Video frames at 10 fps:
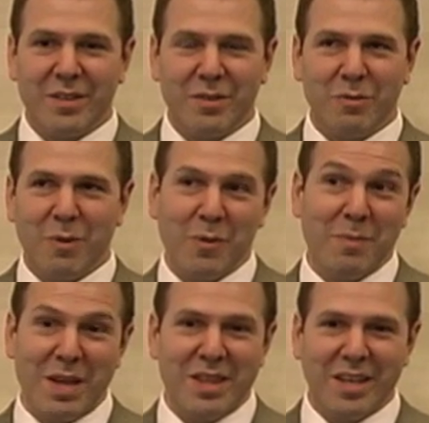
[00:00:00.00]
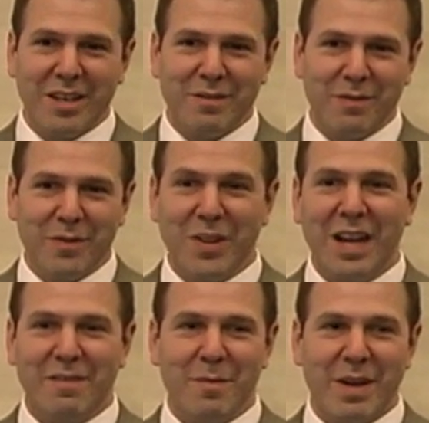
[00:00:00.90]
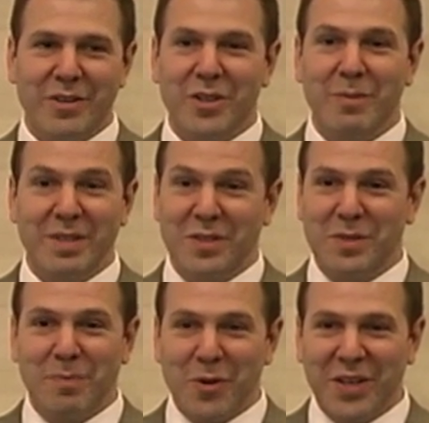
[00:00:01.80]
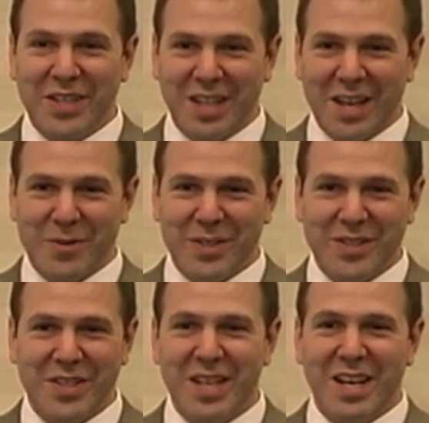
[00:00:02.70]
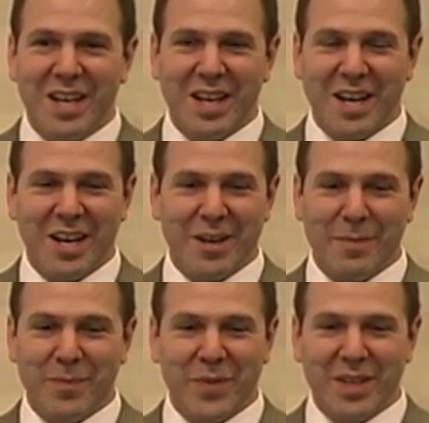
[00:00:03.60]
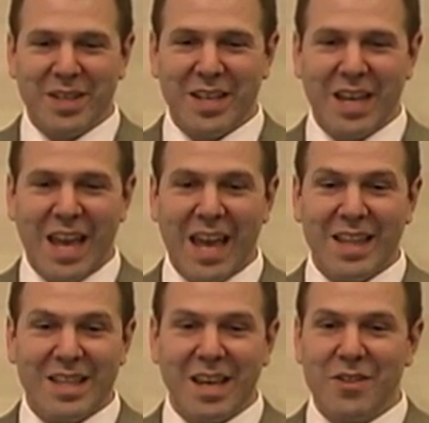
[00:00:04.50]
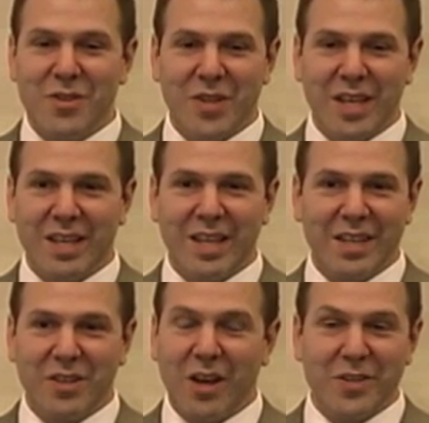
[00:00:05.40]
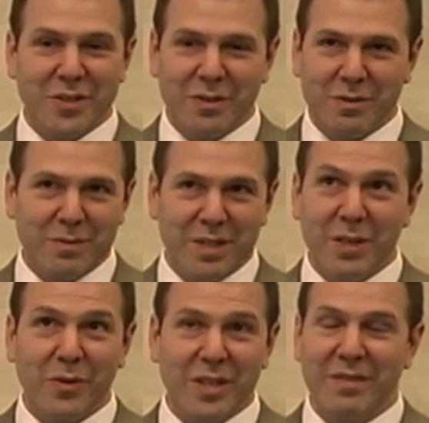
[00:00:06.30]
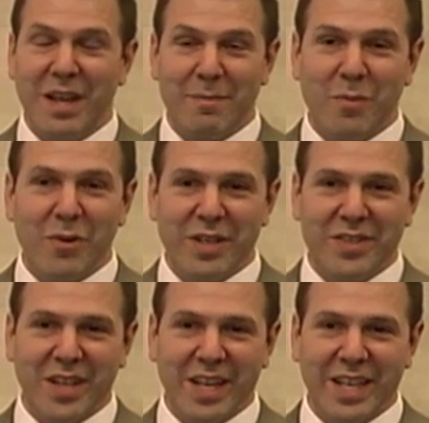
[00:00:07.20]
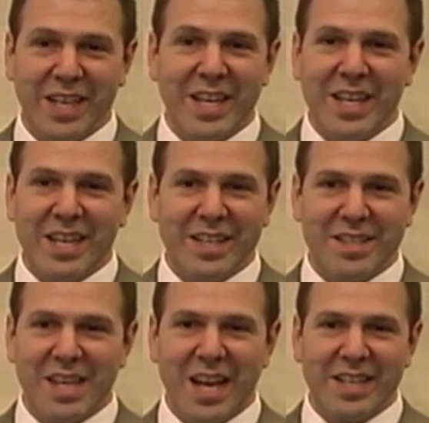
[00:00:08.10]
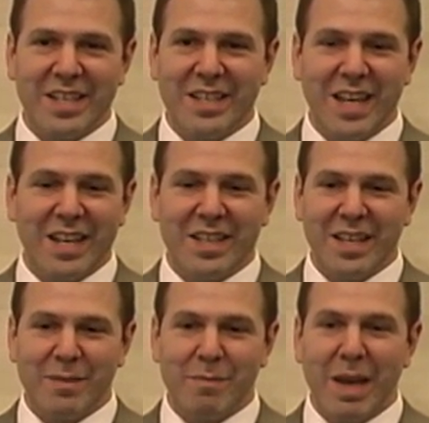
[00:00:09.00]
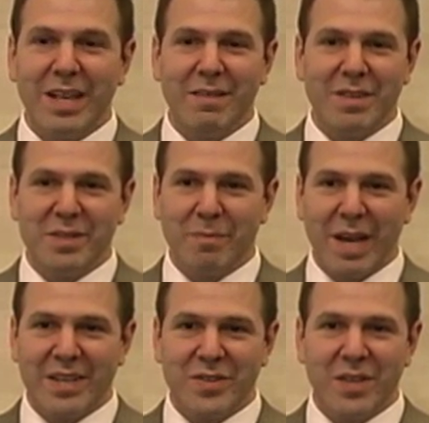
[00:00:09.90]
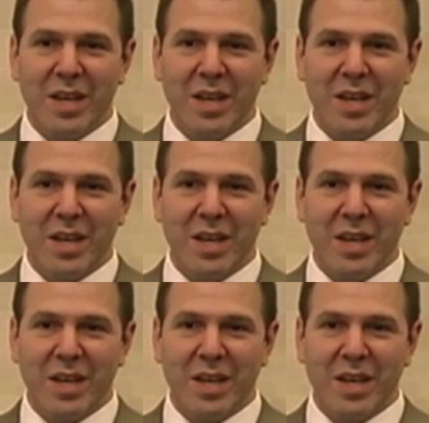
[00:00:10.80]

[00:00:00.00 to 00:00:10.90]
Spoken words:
what we might think of, for lack of a better term, as a spoken language. And the other thing that's also equally, if not more exciting, is the idea that in many of these mice,